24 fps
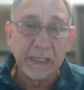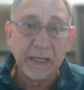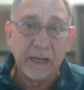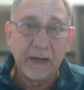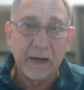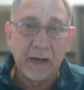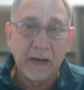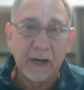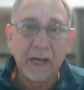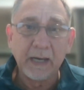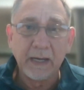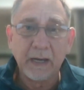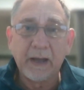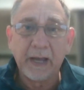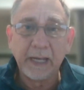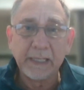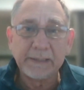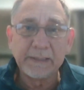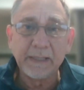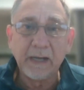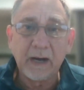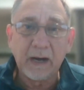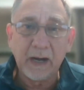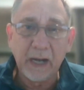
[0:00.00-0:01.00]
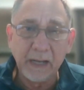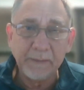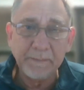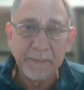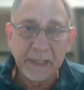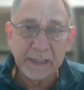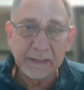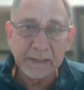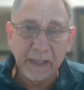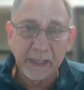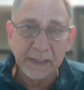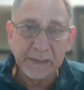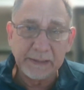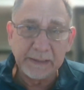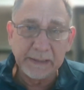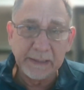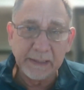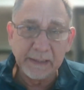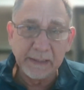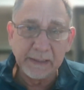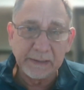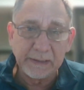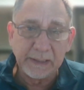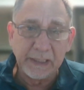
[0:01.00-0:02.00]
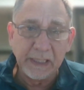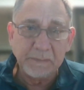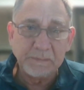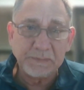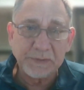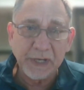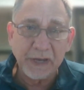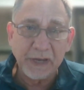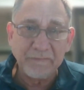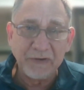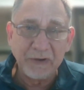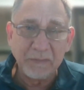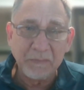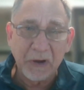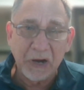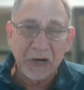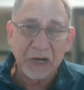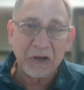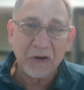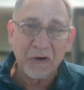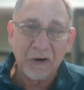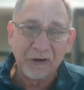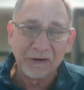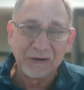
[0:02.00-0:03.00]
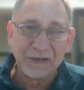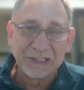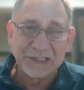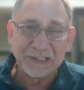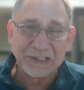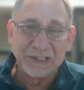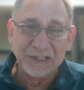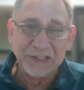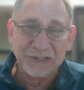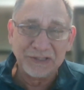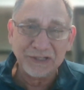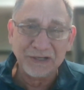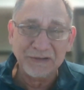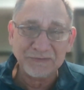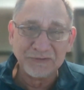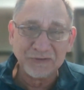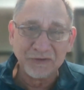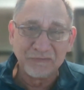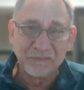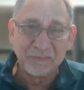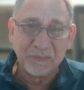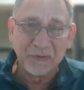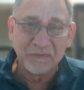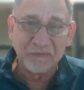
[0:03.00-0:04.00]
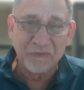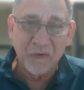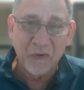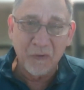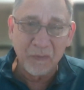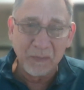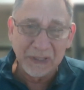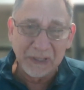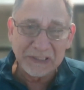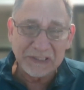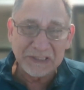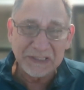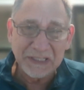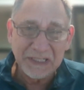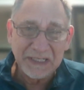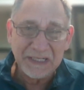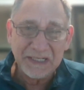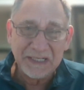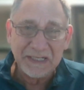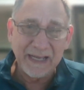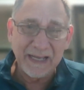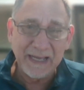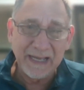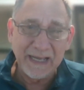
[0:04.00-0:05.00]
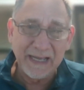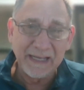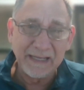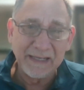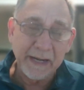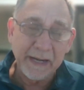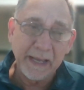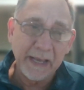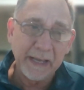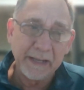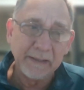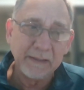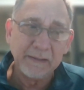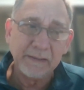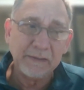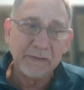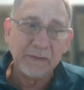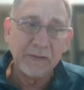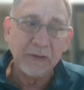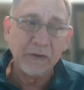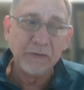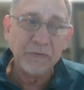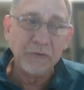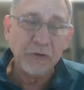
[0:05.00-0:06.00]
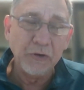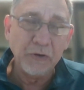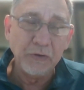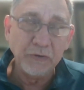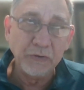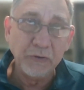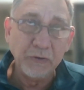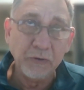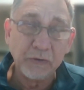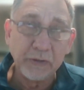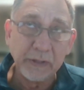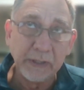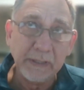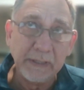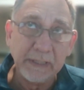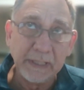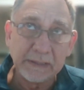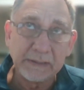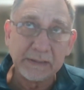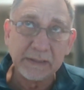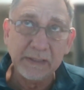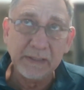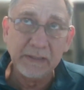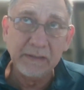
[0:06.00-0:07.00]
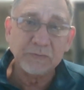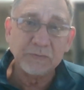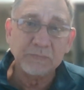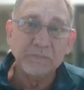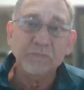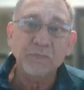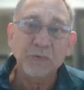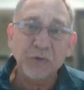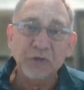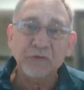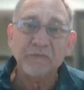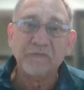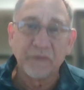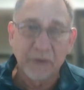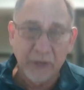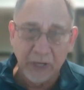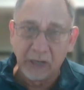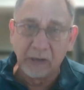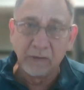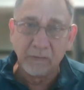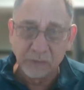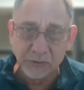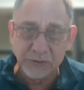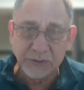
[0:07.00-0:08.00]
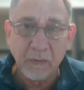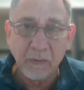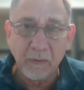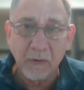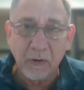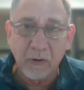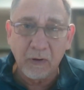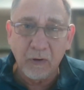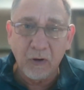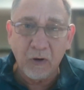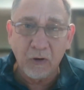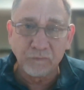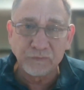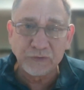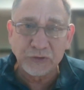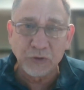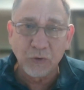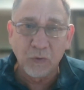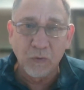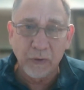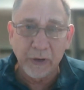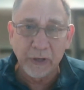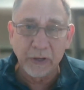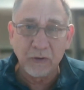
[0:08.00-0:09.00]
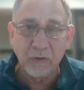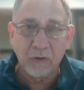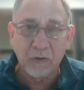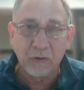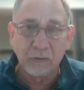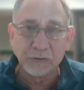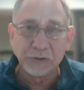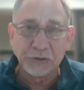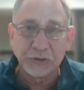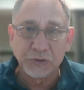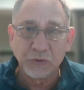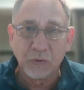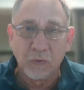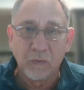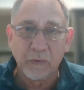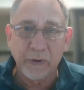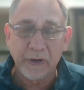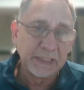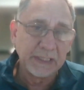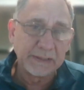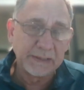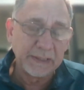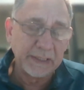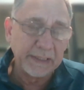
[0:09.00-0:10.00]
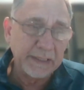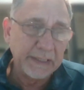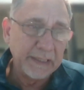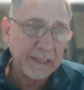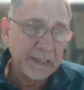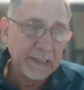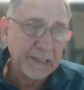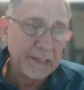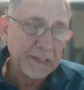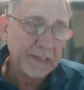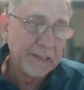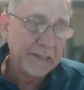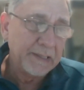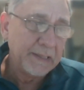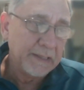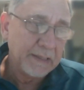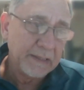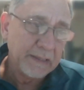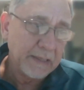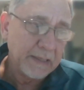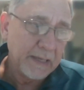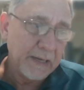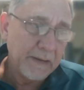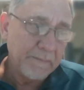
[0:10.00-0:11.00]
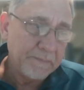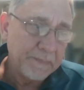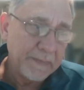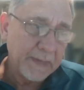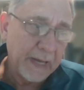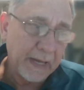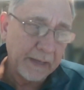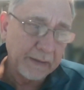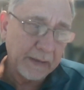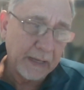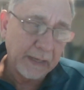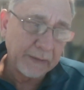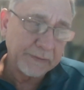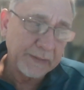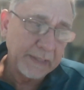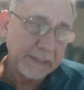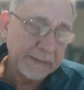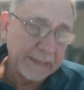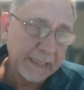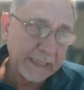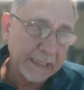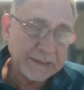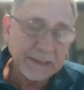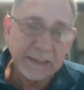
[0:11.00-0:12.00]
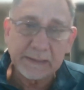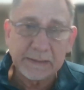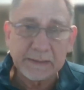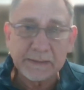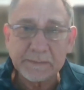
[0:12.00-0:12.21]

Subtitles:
I like the hybrid idea. It keeps everybody honest in terms of performance. And you can literally move roles offshore and onshore and three. I think that's it.